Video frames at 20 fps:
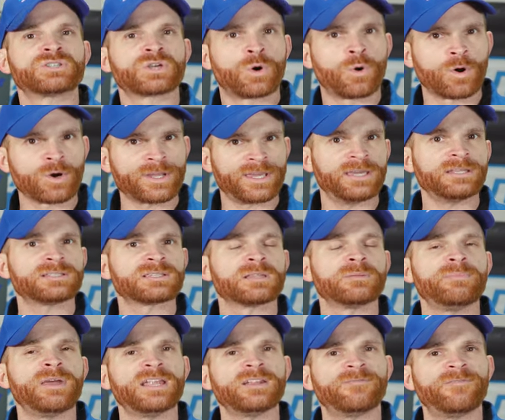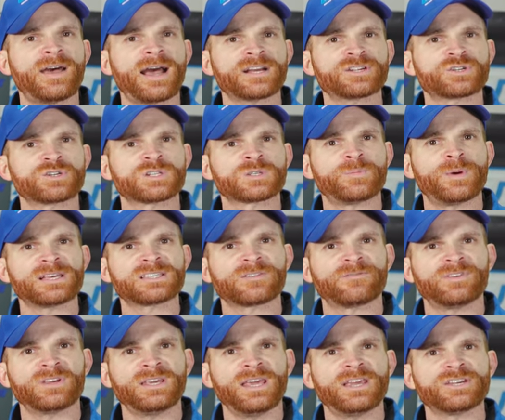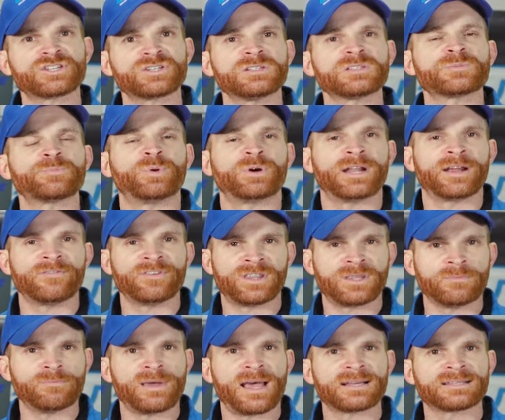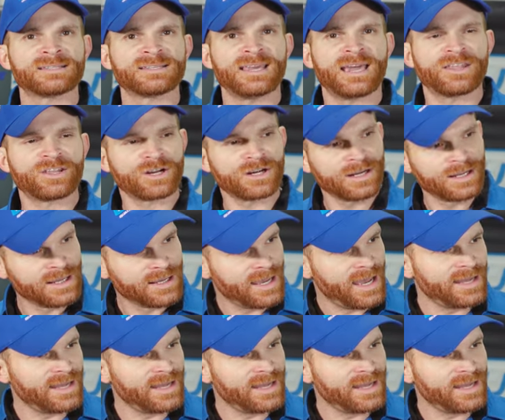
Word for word: torque it to the manufacturer's specifications, put everything back together,